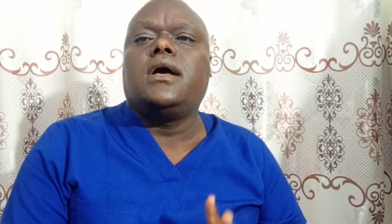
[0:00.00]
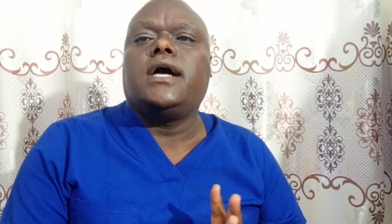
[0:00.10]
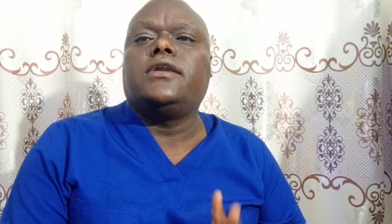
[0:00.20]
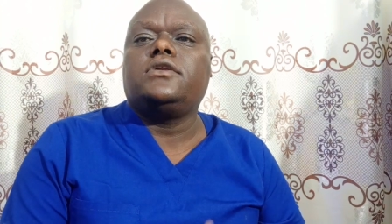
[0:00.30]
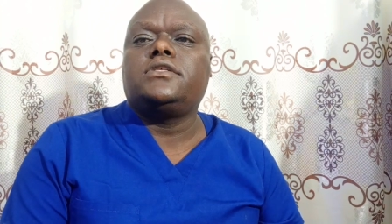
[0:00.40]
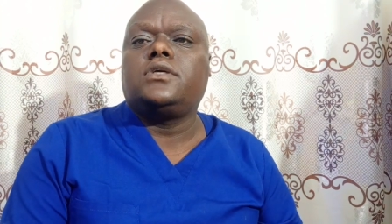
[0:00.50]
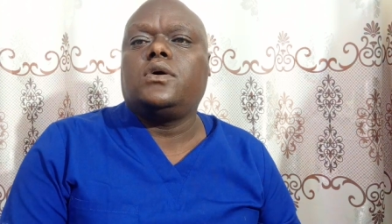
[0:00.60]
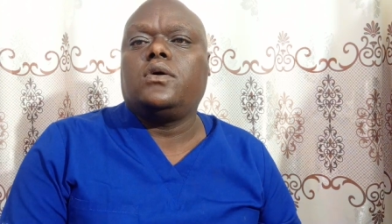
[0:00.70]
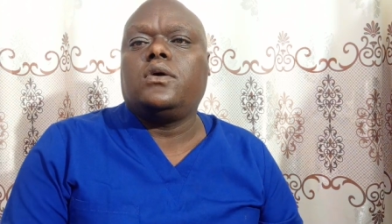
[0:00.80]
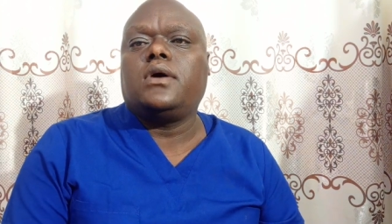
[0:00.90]
And
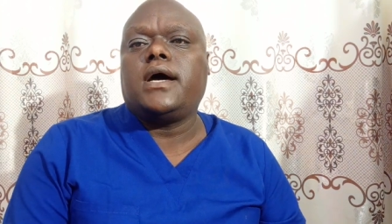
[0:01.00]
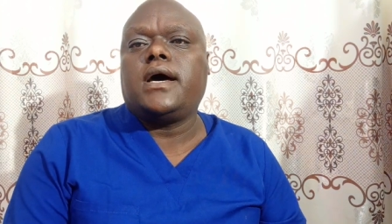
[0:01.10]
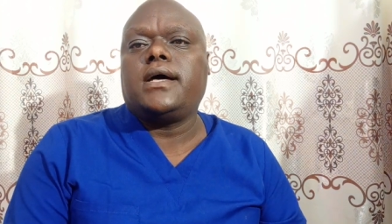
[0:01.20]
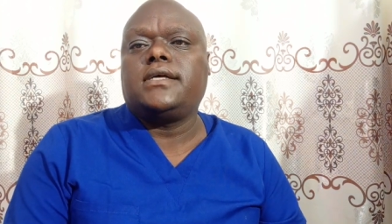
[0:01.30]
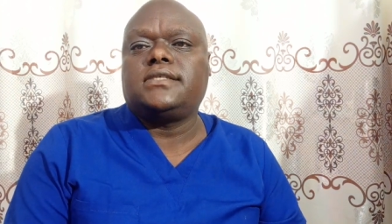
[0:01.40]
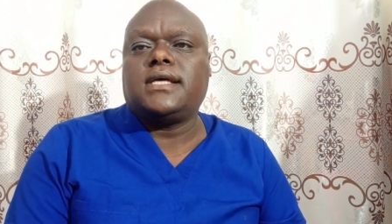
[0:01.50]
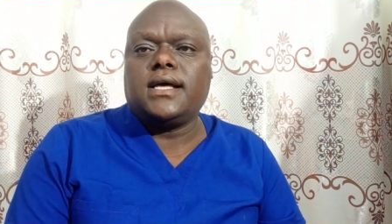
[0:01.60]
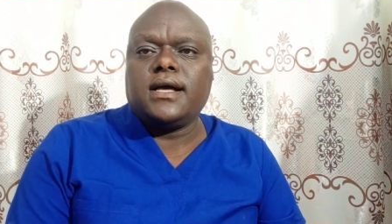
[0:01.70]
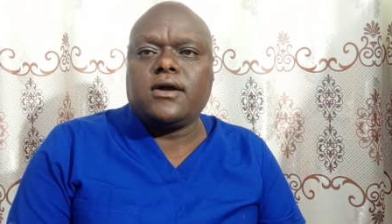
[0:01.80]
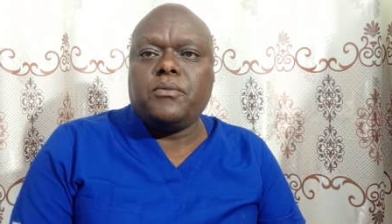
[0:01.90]
also as
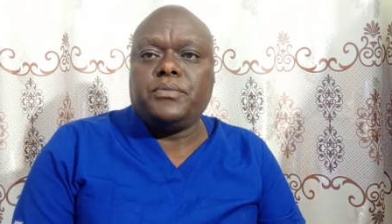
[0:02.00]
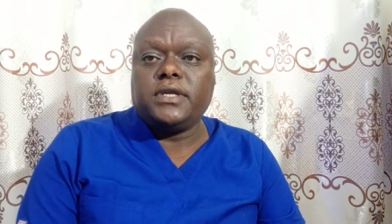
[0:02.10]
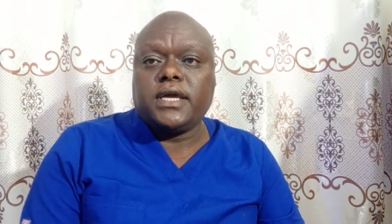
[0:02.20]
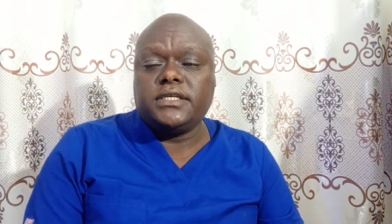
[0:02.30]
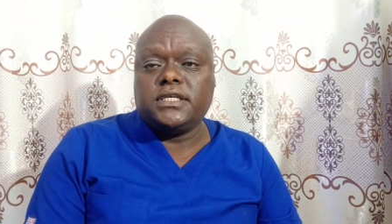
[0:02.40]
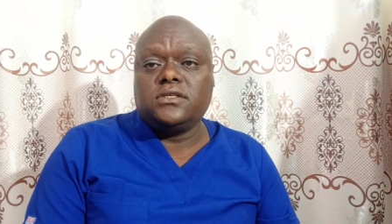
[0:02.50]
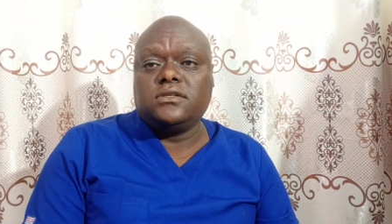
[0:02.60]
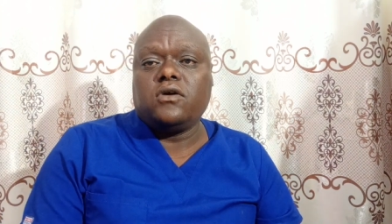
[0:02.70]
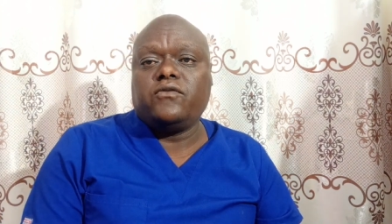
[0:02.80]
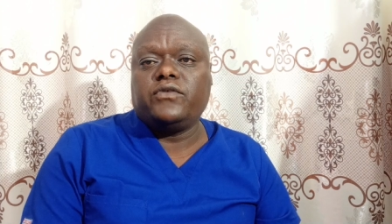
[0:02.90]
a complication
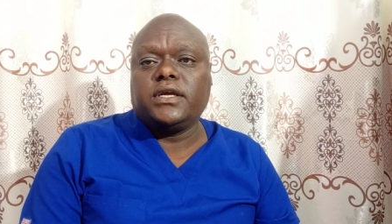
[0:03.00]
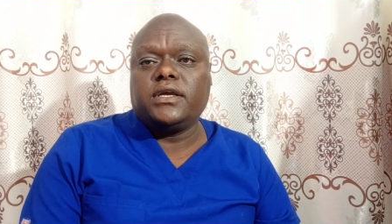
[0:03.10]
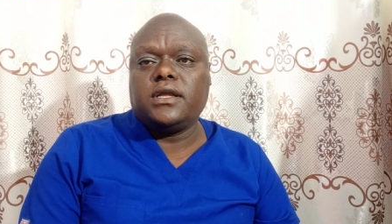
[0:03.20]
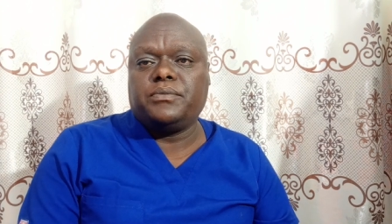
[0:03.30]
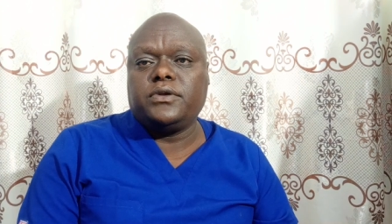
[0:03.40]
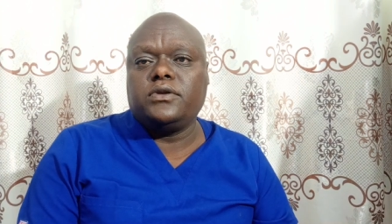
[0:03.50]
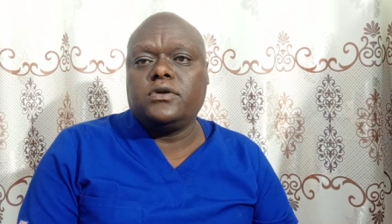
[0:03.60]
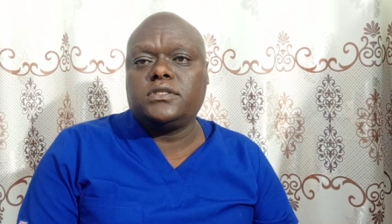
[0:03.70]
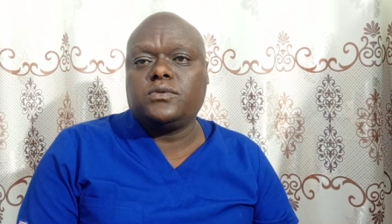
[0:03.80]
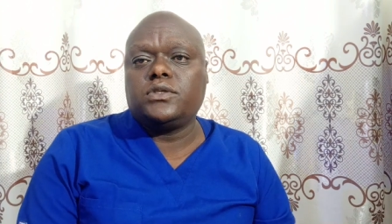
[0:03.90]
of irregular
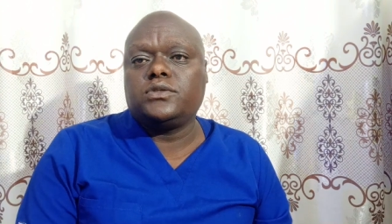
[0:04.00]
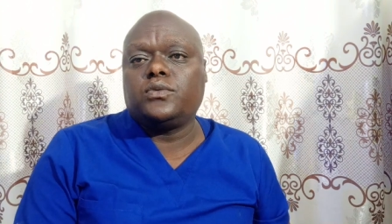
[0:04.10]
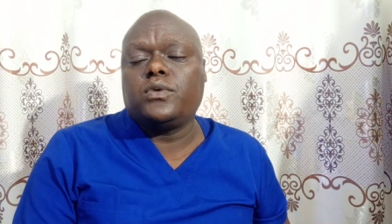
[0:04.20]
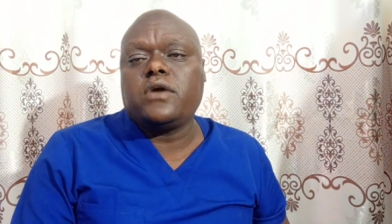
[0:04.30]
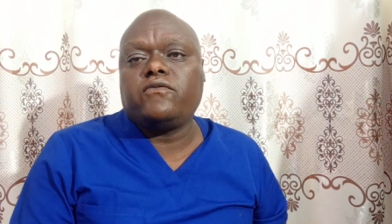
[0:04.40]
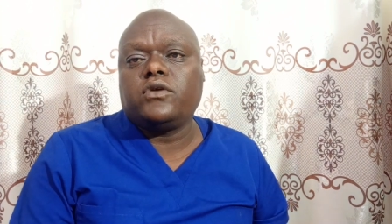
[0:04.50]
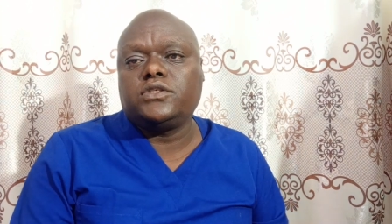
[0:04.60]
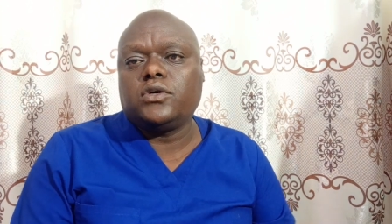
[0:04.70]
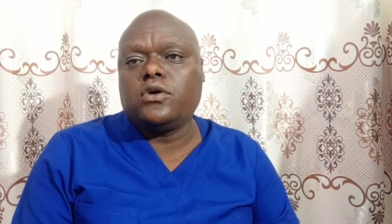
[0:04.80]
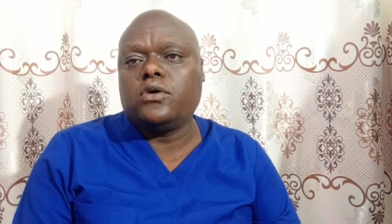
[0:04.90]
periods, what we have what
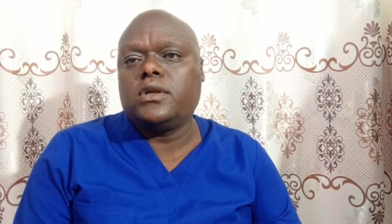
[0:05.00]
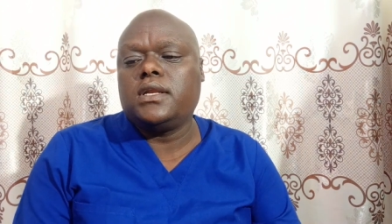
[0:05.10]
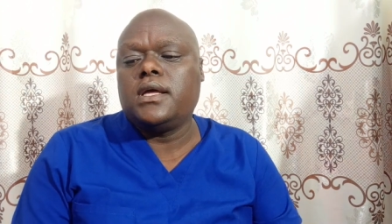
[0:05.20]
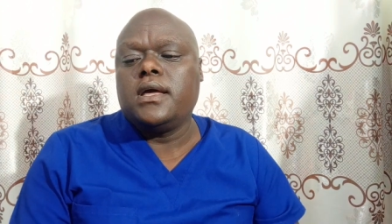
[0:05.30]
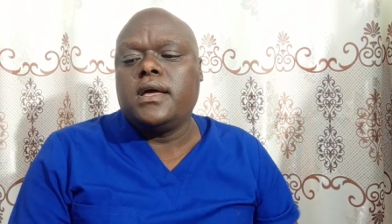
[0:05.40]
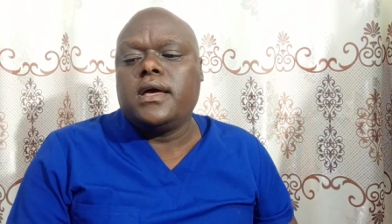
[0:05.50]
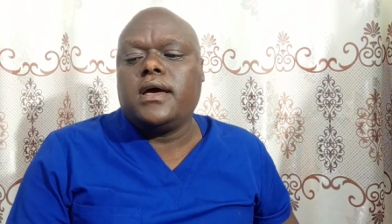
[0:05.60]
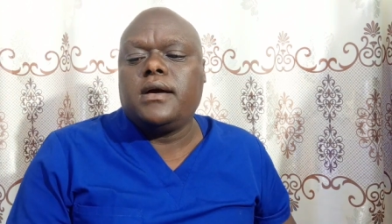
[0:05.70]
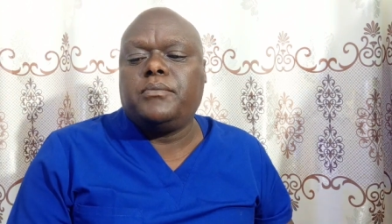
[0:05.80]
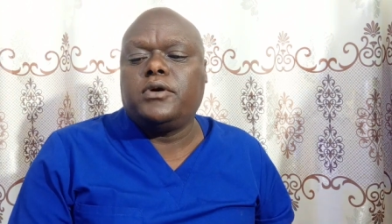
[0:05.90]
you call
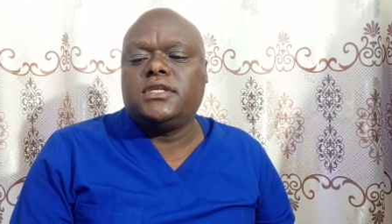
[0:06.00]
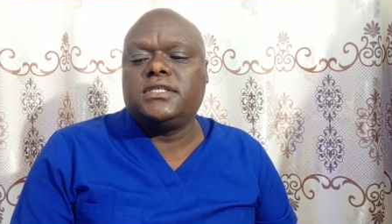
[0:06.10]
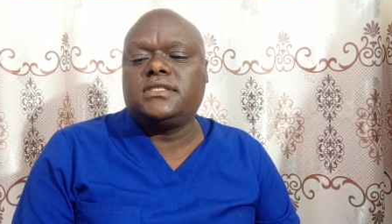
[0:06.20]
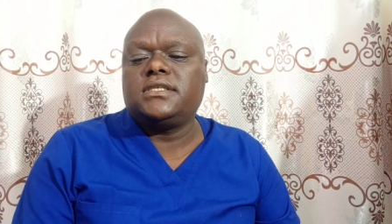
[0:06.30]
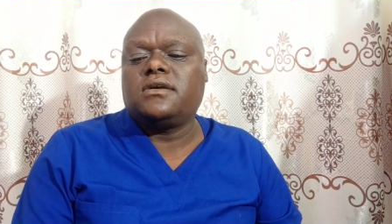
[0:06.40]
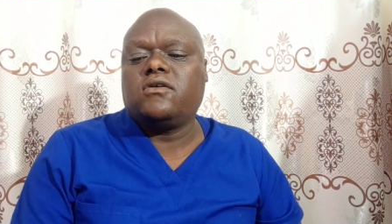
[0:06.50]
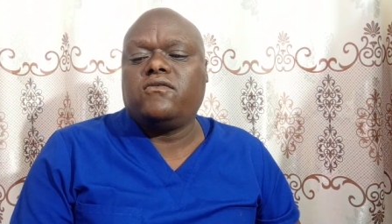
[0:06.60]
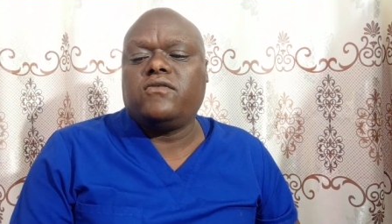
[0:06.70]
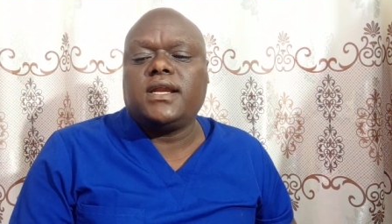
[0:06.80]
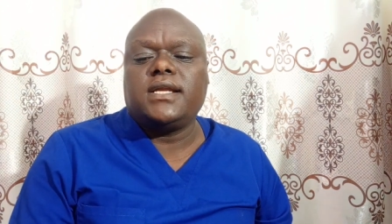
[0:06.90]
uh, polycystic
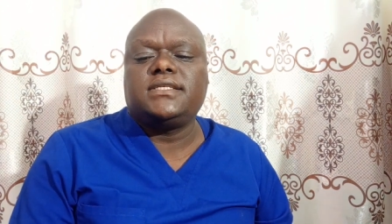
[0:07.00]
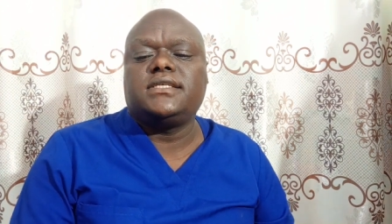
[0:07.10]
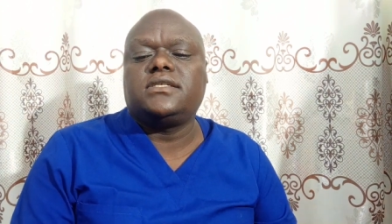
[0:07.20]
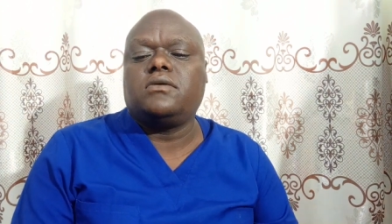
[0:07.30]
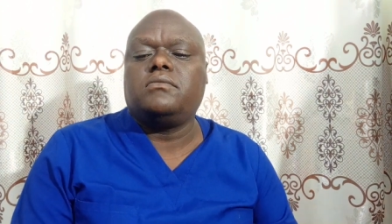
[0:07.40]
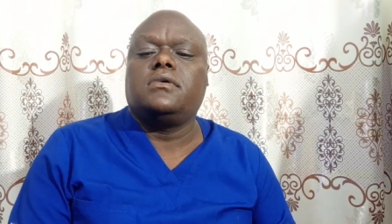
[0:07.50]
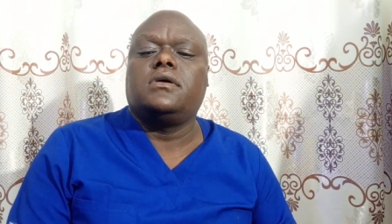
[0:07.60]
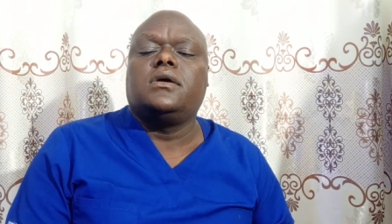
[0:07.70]
ovarian syndrome,